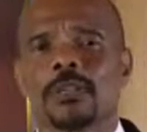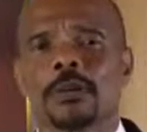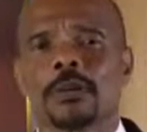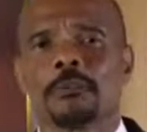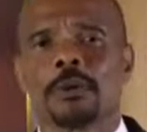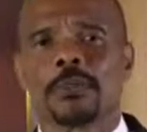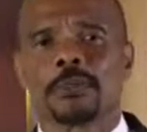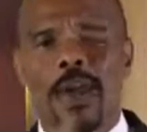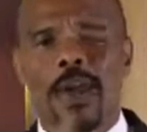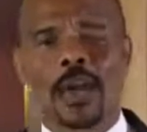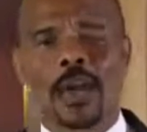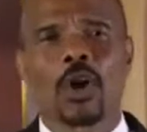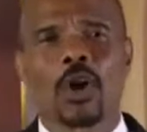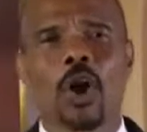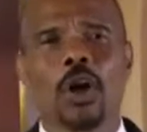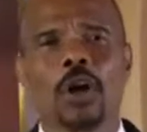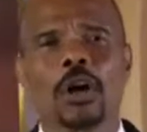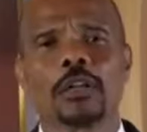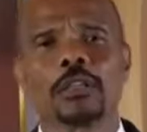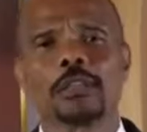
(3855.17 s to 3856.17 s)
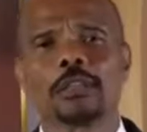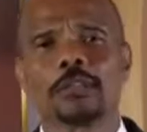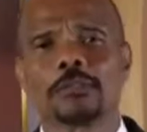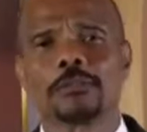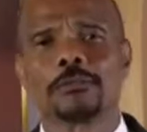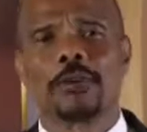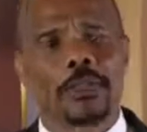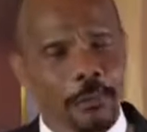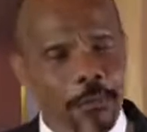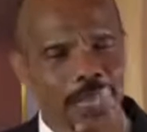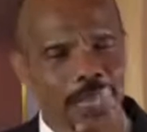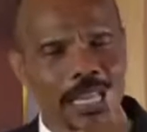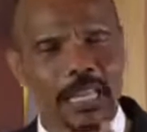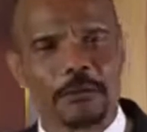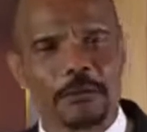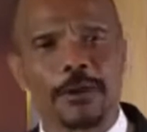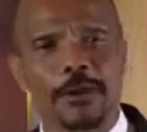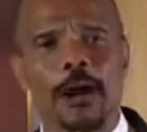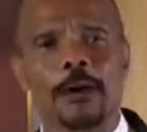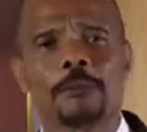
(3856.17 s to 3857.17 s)
Thank God for the
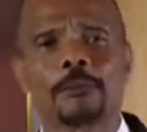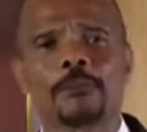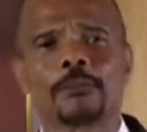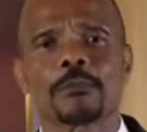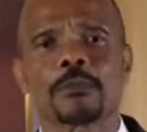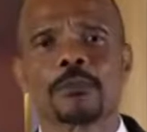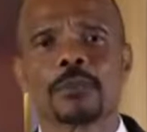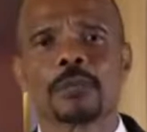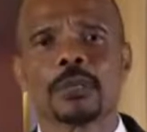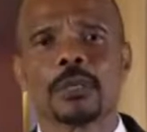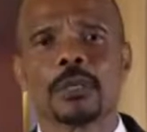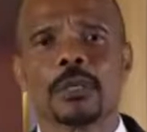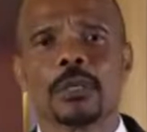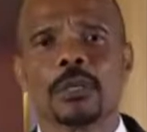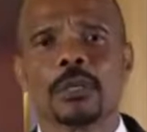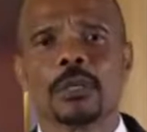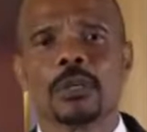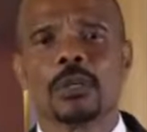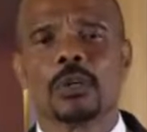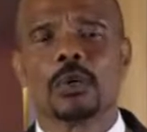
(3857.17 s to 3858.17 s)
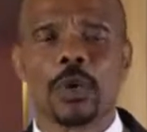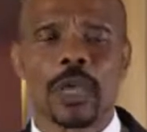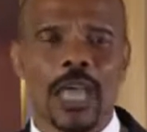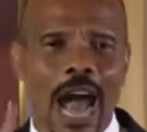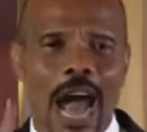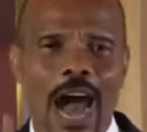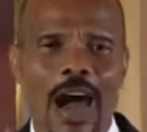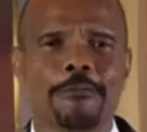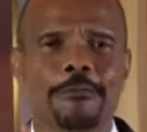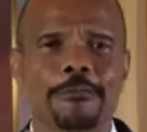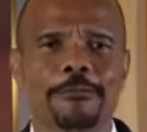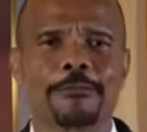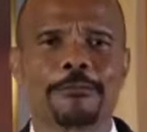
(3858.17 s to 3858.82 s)
believer. We have